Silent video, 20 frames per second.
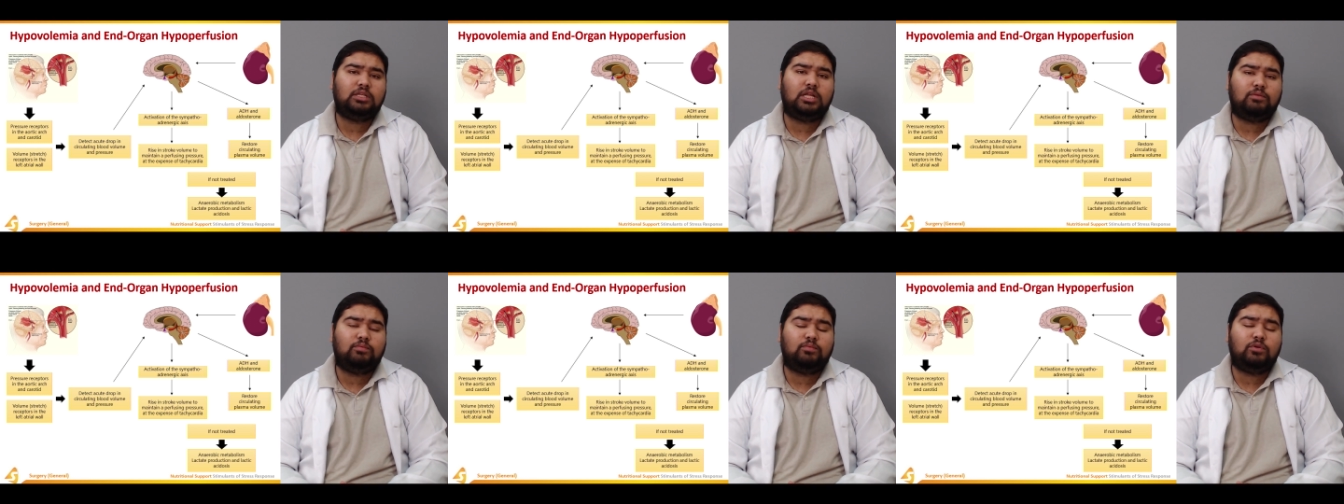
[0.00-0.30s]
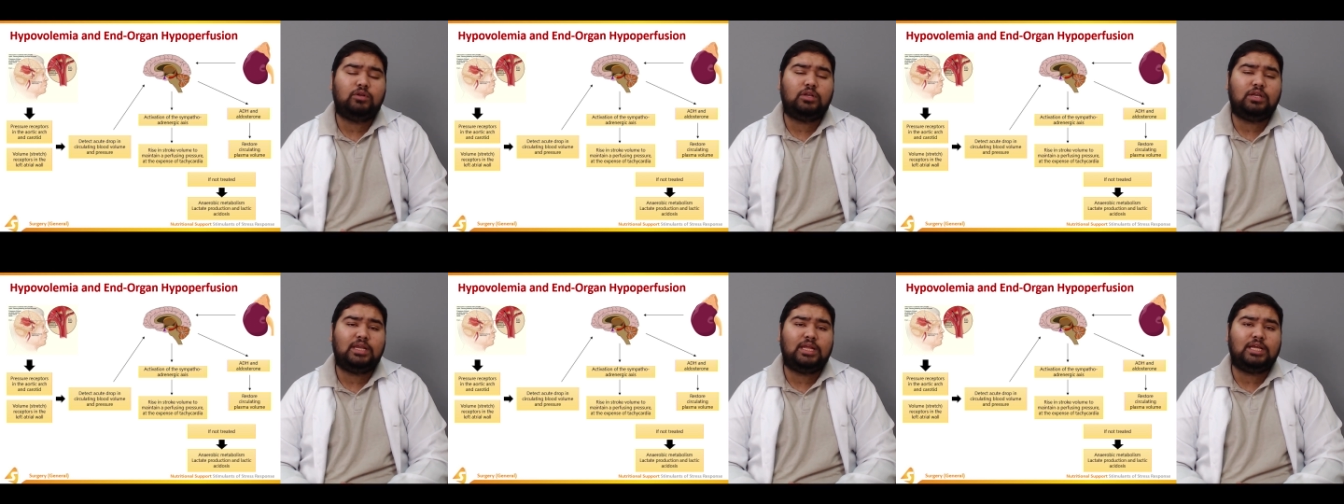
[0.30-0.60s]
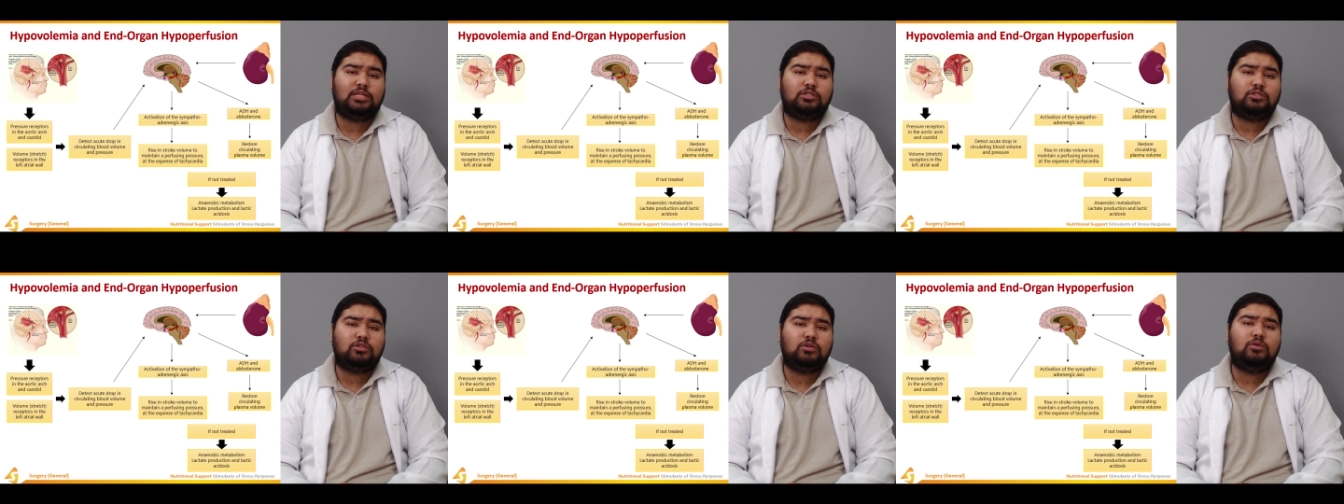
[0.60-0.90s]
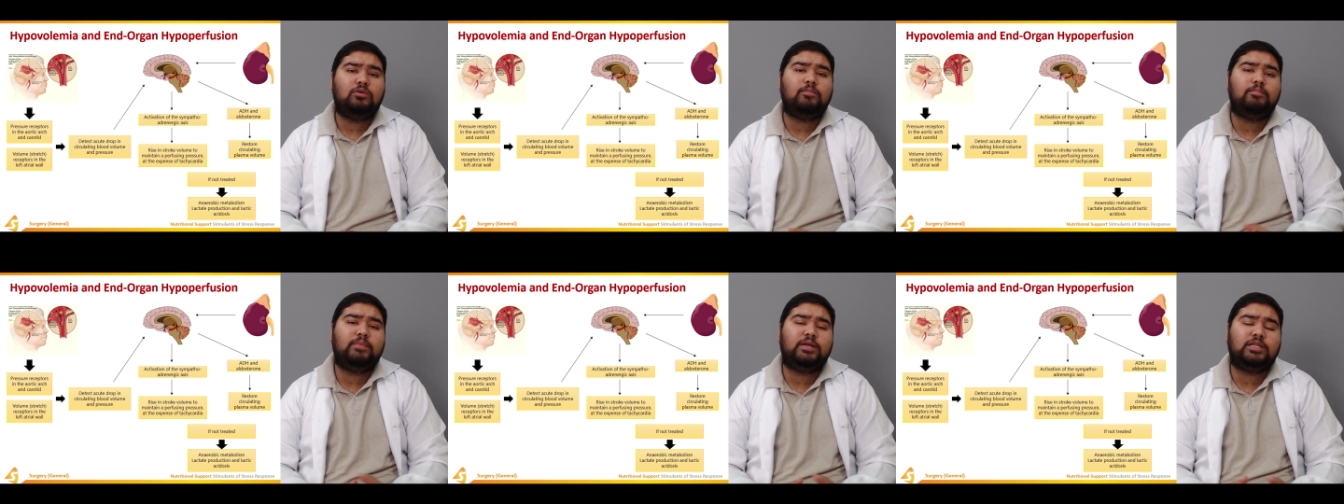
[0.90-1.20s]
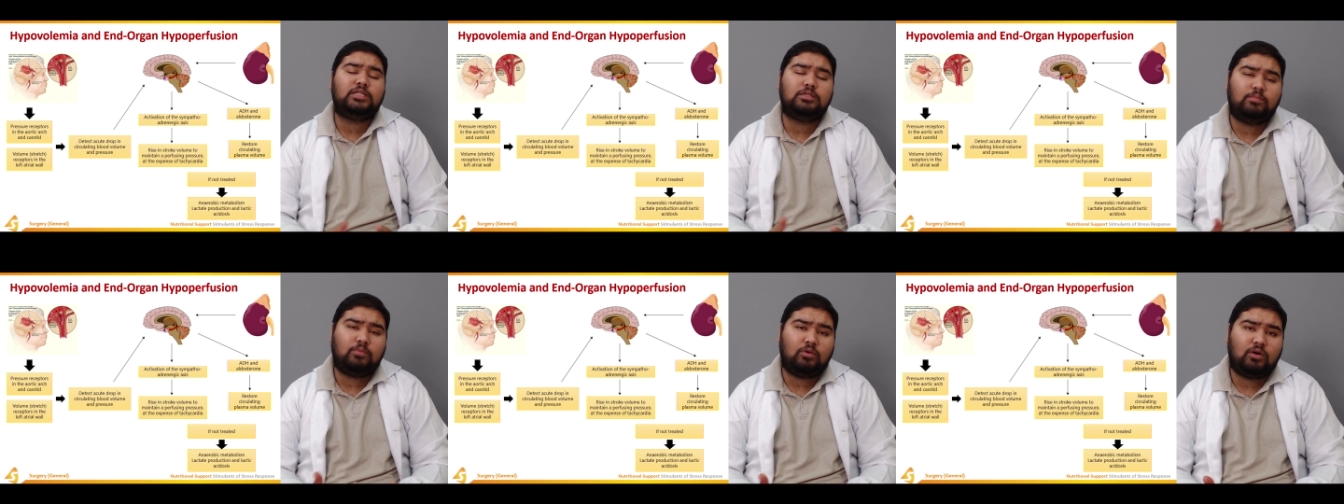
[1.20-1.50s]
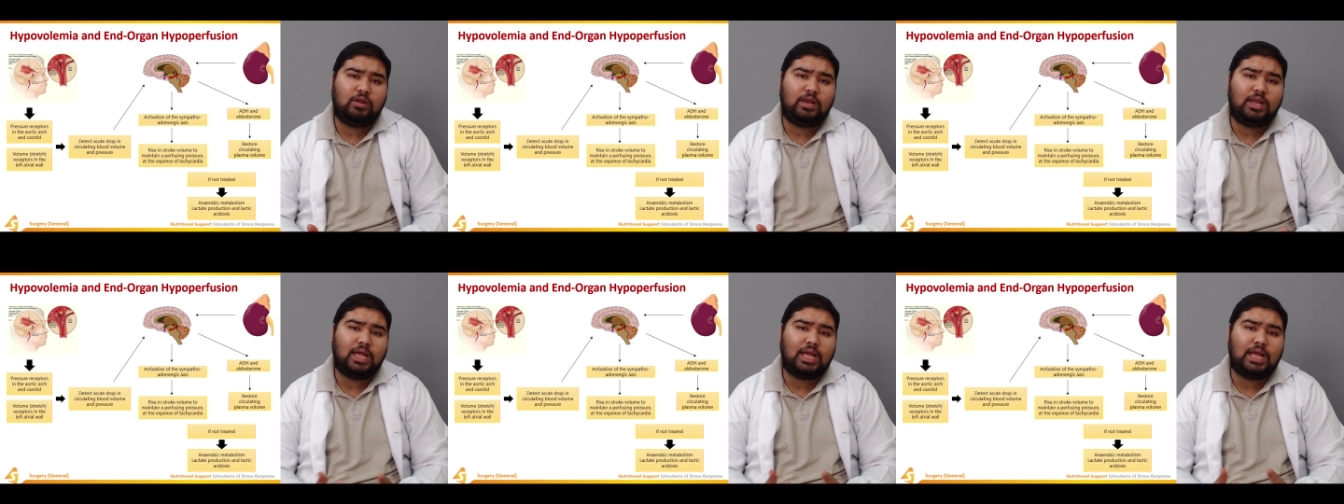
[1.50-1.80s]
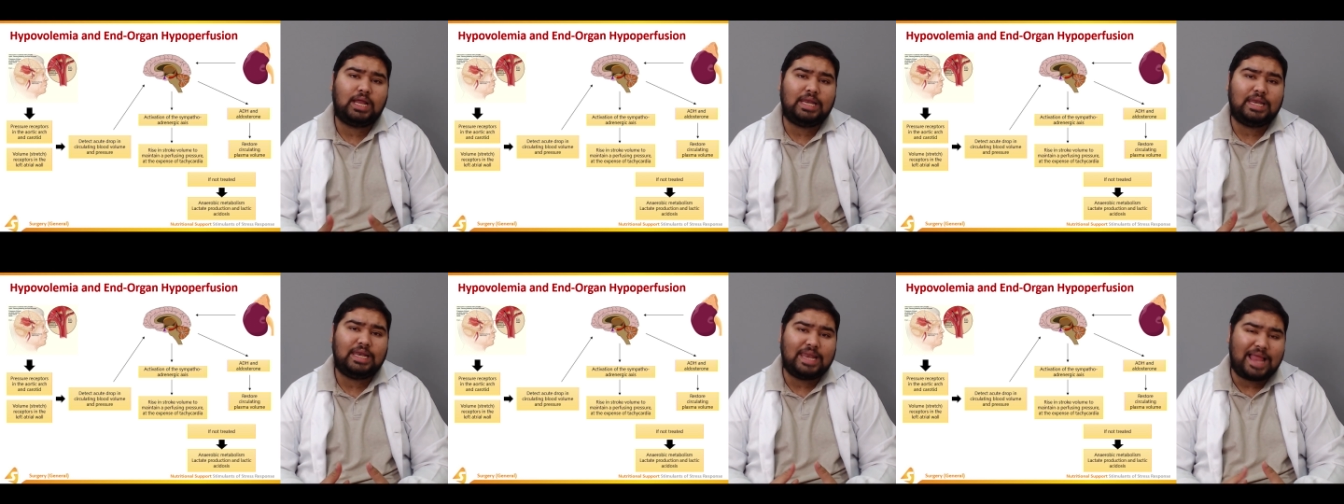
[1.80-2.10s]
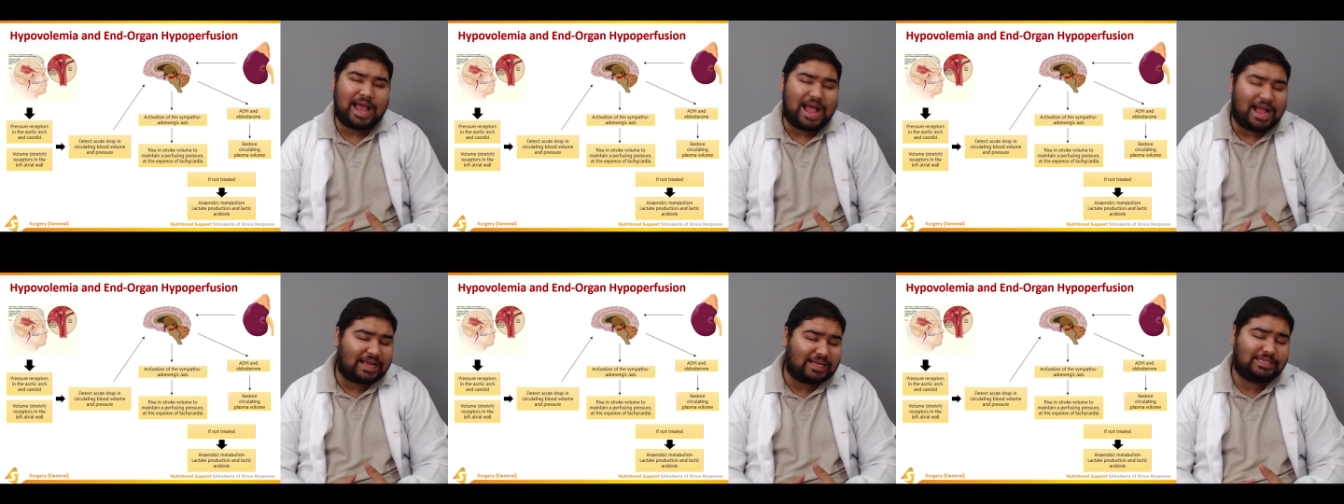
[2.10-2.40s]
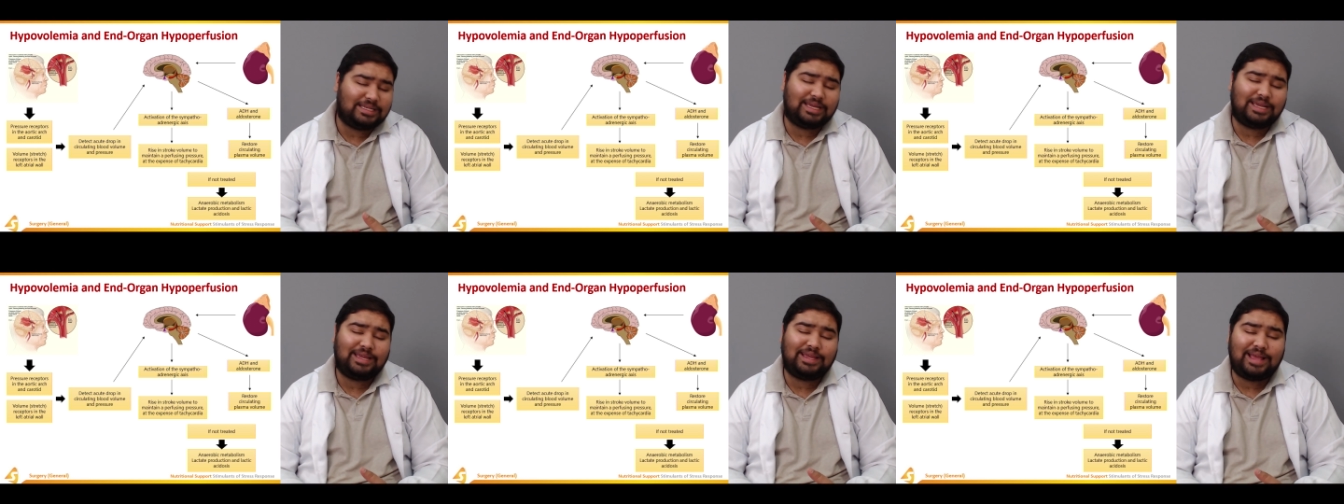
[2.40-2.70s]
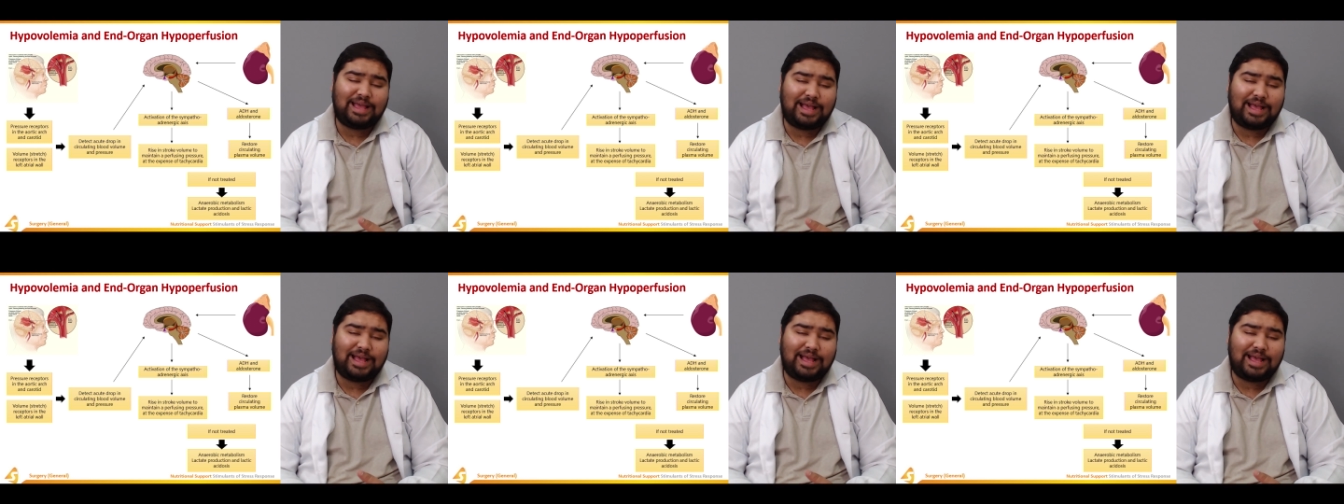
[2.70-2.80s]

that would lead to metabolic lactic